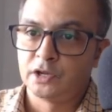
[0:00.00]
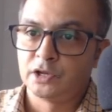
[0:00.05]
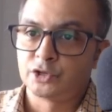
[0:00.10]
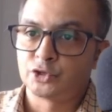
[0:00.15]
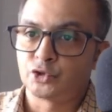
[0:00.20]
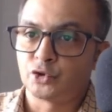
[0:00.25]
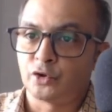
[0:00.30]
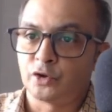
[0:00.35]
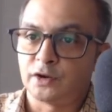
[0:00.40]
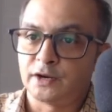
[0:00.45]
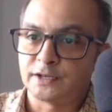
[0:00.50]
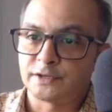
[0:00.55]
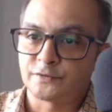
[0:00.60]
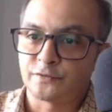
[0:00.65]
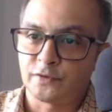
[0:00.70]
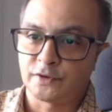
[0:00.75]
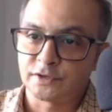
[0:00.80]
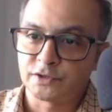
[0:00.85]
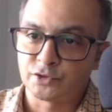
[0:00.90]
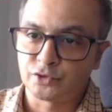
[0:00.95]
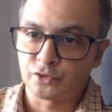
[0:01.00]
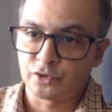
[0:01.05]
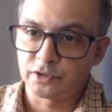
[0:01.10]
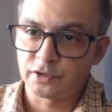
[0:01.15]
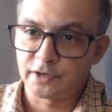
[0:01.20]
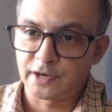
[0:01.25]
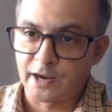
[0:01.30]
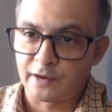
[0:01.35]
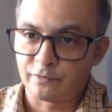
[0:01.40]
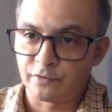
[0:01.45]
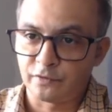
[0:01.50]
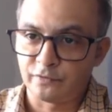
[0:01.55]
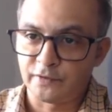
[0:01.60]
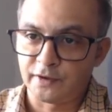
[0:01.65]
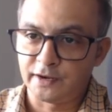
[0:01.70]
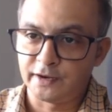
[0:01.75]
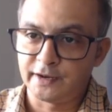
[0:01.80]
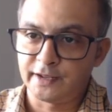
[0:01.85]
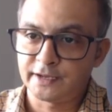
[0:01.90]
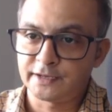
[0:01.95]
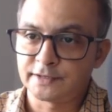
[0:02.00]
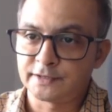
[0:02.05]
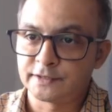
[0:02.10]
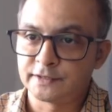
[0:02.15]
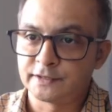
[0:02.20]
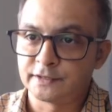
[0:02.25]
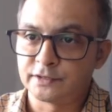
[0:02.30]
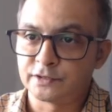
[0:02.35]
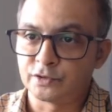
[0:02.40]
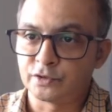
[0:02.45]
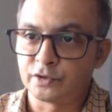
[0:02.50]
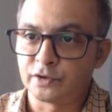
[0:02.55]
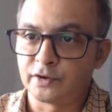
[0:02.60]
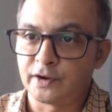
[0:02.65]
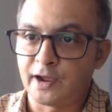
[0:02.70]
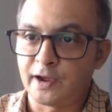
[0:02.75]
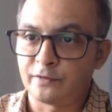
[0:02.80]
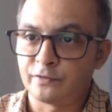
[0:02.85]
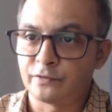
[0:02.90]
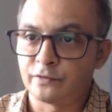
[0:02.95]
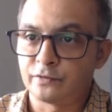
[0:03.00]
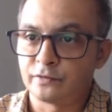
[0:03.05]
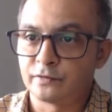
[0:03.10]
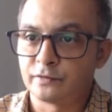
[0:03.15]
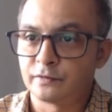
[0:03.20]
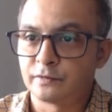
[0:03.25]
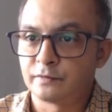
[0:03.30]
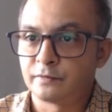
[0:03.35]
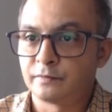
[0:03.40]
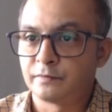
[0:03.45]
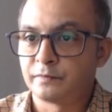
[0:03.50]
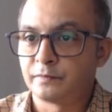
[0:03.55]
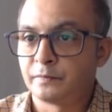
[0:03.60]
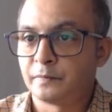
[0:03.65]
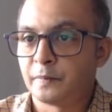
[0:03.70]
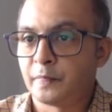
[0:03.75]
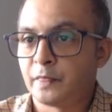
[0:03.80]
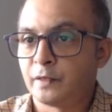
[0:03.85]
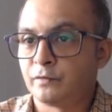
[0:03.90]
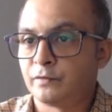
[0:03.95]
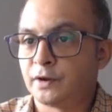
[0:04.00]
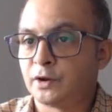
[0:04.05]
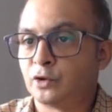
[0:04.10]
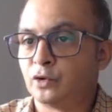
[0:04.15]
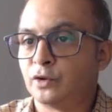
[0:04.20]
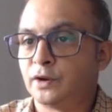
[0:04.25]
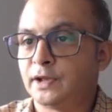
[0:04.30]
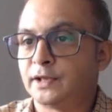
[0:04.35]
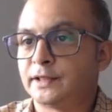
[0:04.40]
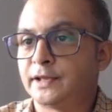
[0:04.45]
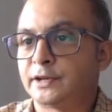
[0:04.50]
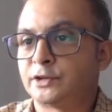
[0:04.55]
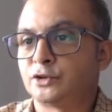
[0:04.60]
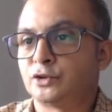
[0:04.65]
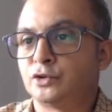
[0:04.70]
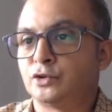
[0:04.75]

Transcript: So let's first draw the graph of ln x. So the graph will go like that,